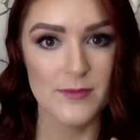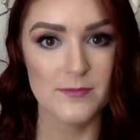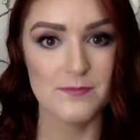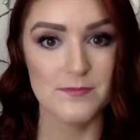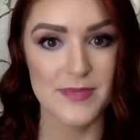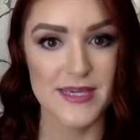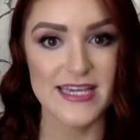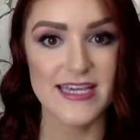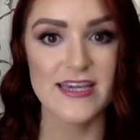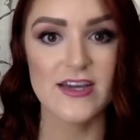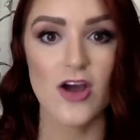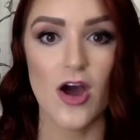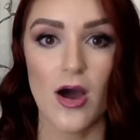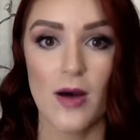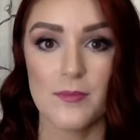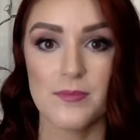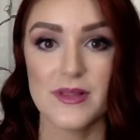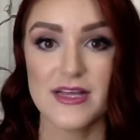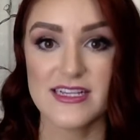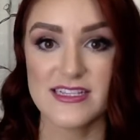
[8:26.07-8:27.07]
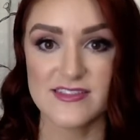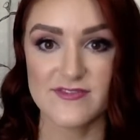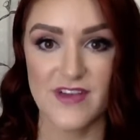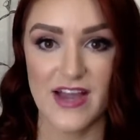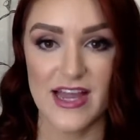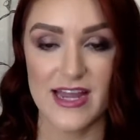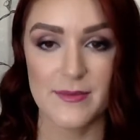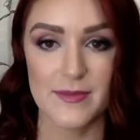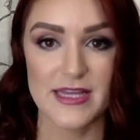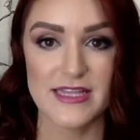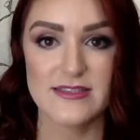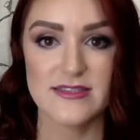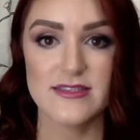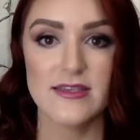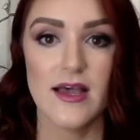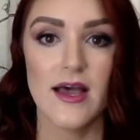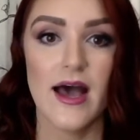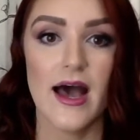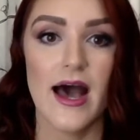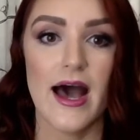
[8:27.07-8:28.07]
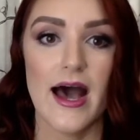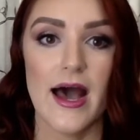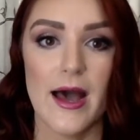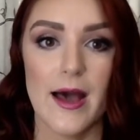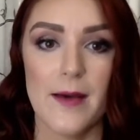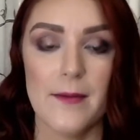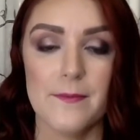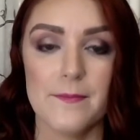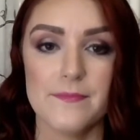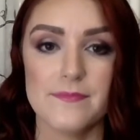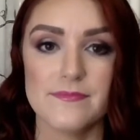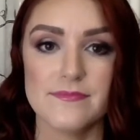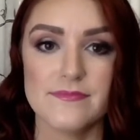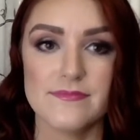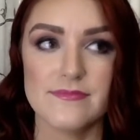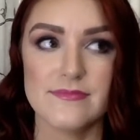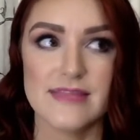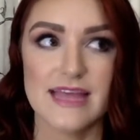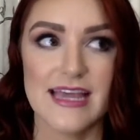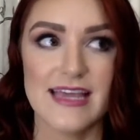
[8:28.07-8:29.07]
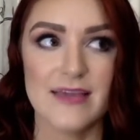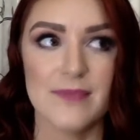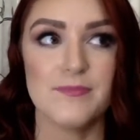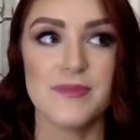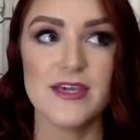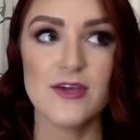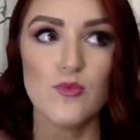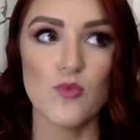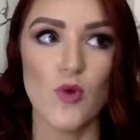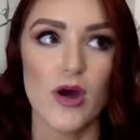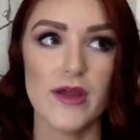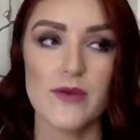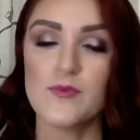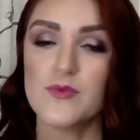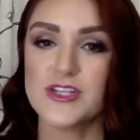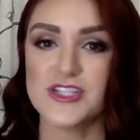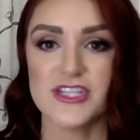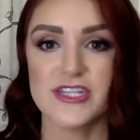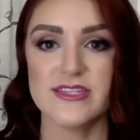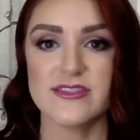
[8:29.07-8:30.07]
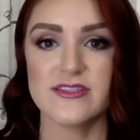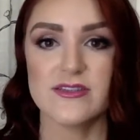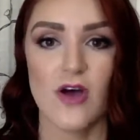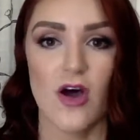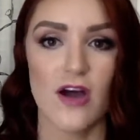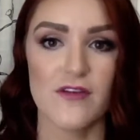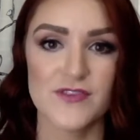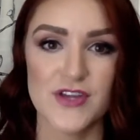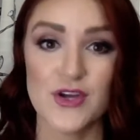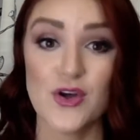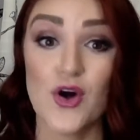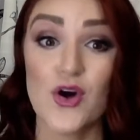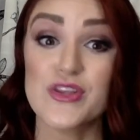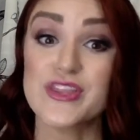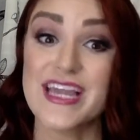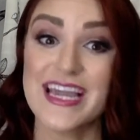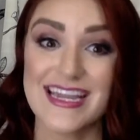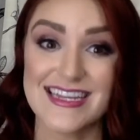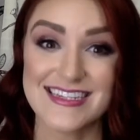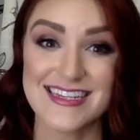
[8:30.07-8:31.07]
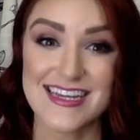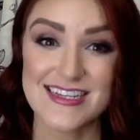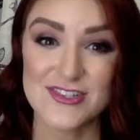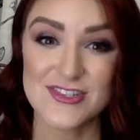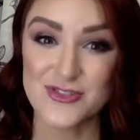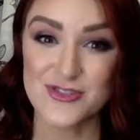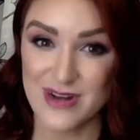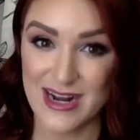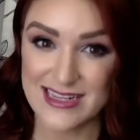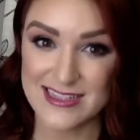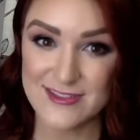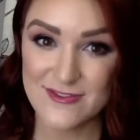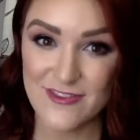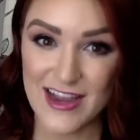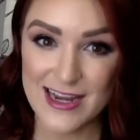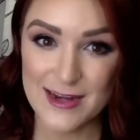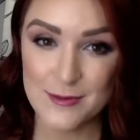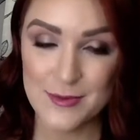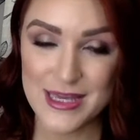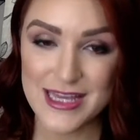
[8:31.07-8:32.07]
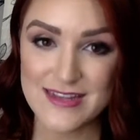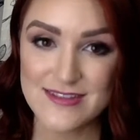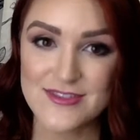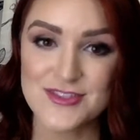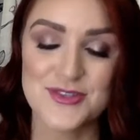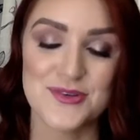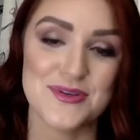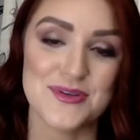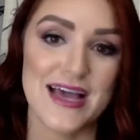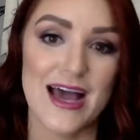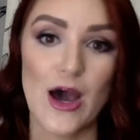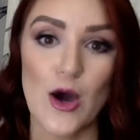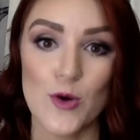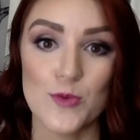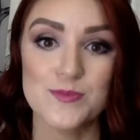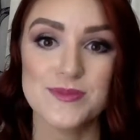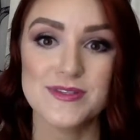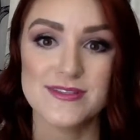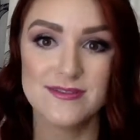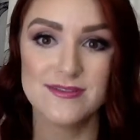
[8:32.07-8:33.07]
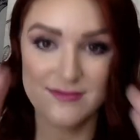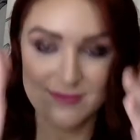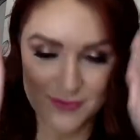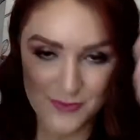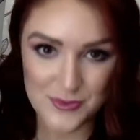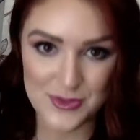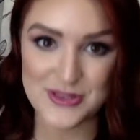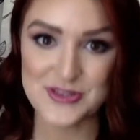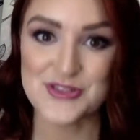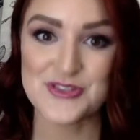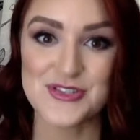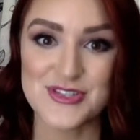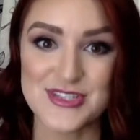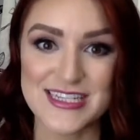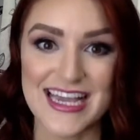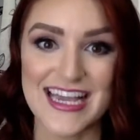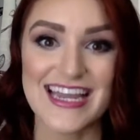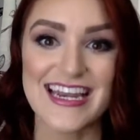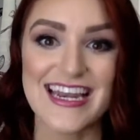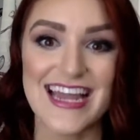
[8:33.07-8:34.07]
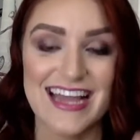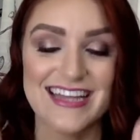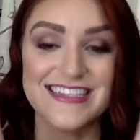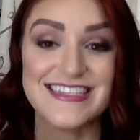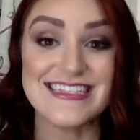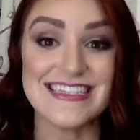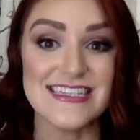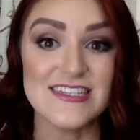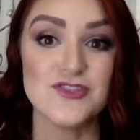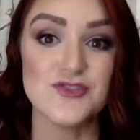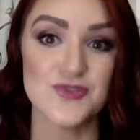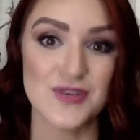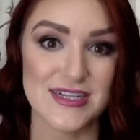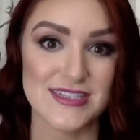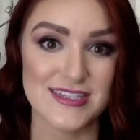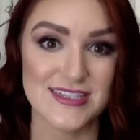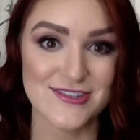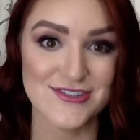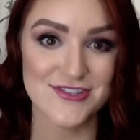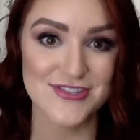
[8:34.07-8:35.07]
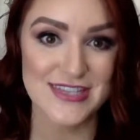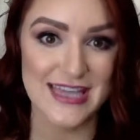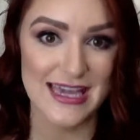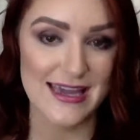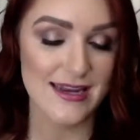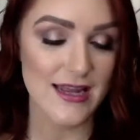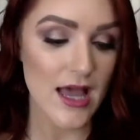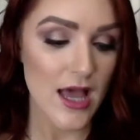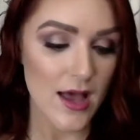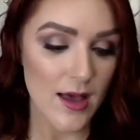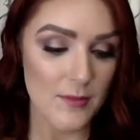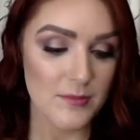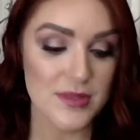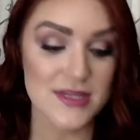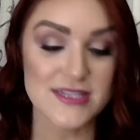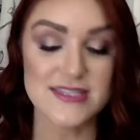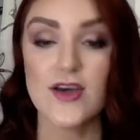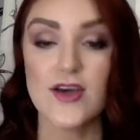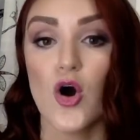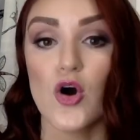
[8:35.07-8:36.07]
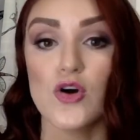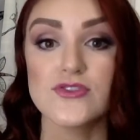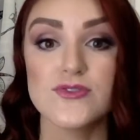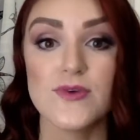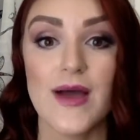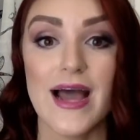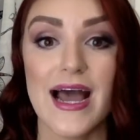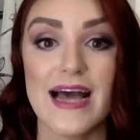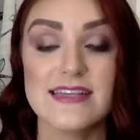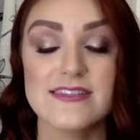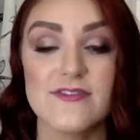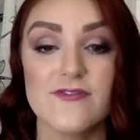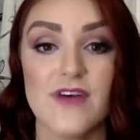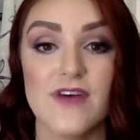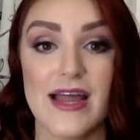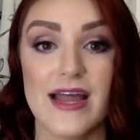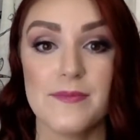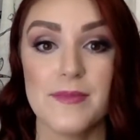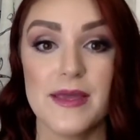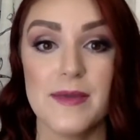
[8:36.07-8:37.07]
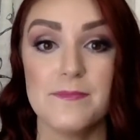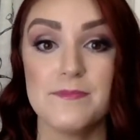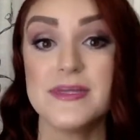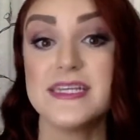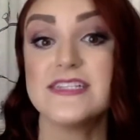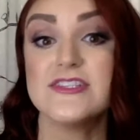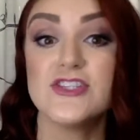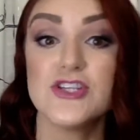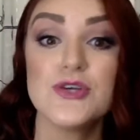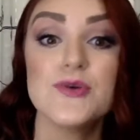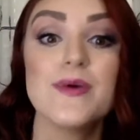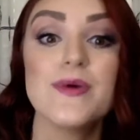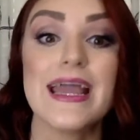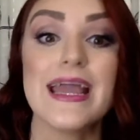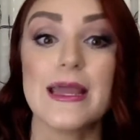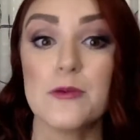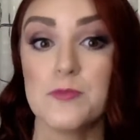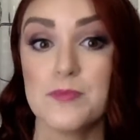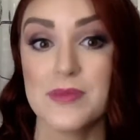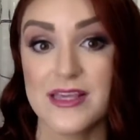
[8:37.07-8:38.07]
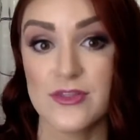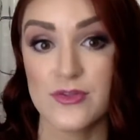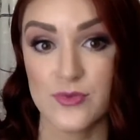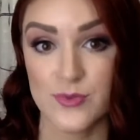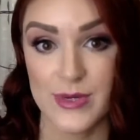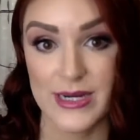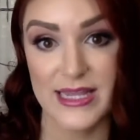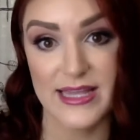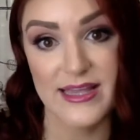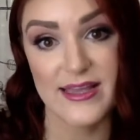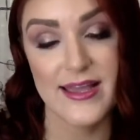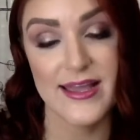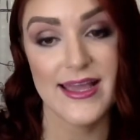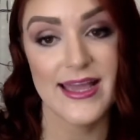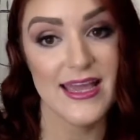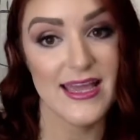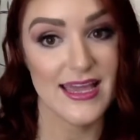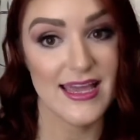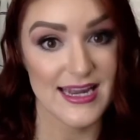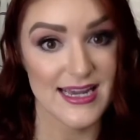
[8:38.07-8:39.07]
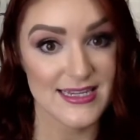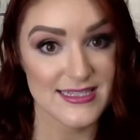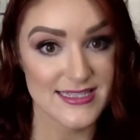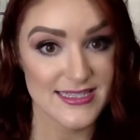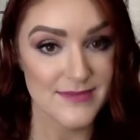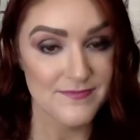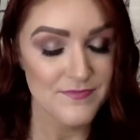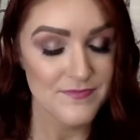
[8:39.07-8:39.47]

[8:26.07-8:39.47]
B complex vitamins. Um like B1, which is often called the anti stress vitamin. So it helps with your skin and de stressing your skin. Plus, it also has vitamin B2 and B3 in it.